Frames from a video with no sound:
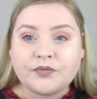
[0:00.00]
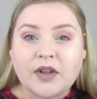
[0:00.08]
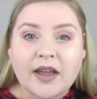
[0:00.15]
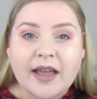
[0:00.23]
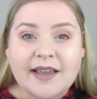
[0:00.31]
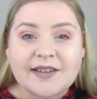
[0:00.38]

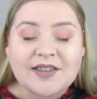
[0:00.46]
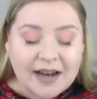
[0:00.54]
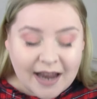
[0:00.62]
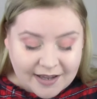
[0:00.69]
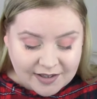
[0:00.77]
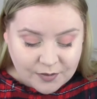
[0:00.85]
Okay, so
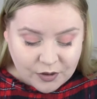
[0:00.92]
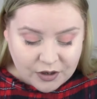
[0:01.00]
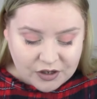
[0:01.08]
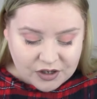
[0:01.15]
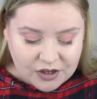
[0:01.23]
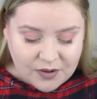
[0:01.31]
the last thing we're
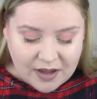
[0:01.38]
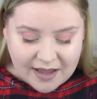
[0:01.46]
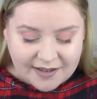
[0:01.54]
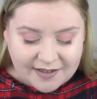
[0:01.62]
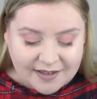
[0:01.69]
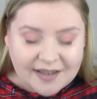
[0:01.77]
going to do
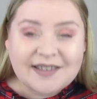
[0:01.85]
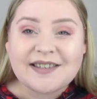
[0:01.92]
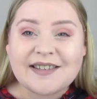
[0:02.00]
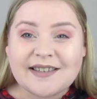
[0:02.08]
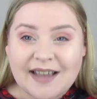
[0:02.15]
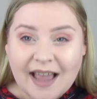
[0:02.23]
is
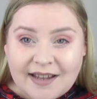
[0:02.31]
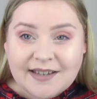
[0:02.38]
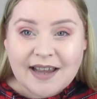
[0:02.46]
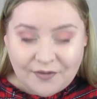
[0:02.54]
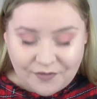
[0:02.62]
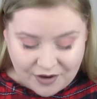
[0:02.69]

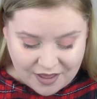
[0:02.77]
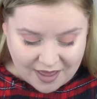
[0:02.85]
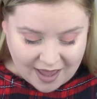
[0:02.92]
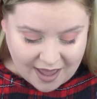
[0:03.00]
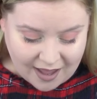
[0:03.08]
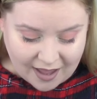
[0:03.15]
set
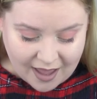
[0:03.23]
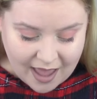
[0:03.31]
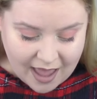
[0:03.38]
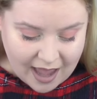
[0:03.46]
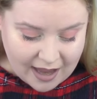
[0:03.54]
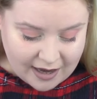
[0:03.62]
everything,
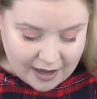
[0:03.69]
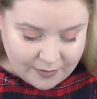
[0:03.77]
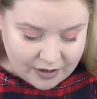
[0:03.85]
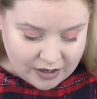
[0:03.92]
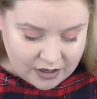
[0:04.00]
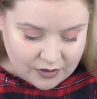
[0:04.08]
and
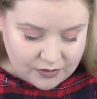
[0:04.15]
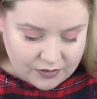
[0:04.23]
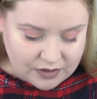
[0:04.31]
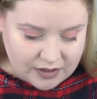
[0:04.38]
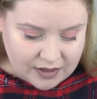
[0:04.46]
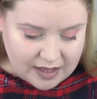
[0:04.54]
I'm going to
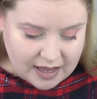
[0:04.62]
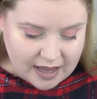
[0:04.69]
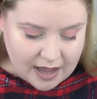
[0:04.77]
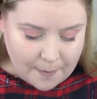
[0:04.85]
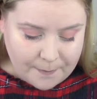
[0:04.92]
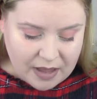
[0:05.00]
use
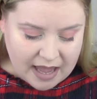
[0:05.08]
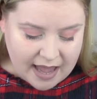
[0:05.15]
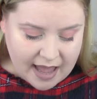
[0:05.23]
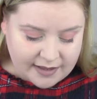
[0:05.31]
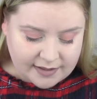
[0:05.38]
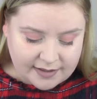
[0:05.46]
the
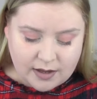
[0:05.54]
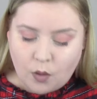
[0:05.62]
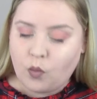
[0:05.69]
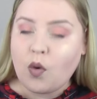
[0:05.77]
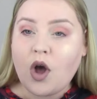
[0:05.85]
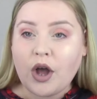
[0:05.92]
PS
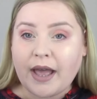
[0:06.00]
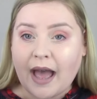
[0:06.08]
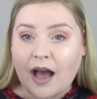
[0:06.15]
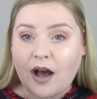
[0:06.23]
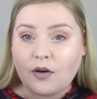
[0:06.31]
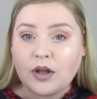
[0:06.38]

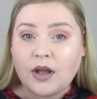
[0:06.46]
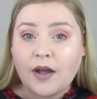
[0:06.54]
Workout